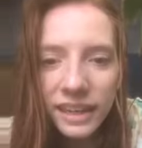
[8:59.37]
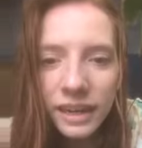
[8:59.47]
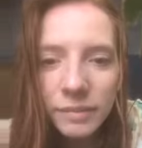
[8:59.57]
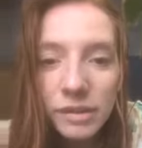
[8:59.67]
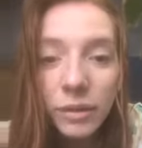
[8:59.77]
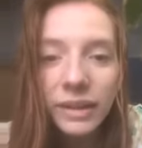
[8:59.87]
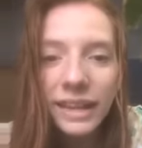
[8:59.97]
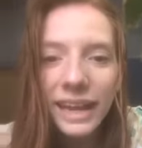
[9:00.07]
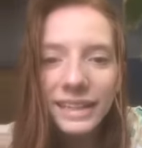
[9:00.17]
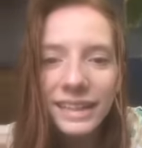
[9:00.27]
I'm so
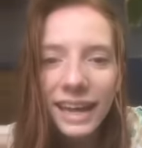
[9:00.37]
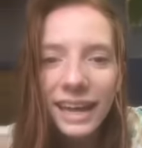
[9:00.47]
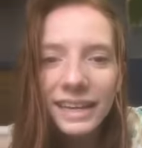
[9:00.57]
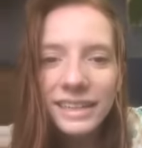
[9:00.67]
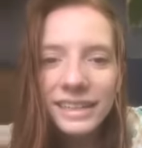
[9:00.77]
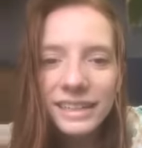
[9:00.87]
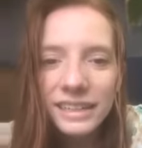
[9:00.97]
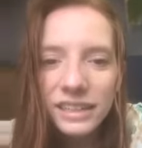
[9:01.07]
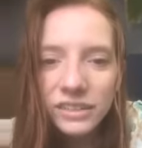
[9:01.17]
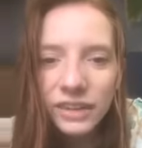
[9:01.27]
glad that
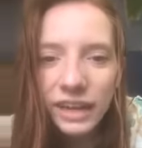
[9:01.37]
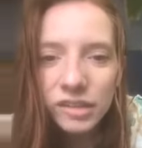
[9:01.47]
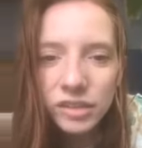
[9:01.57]
you guys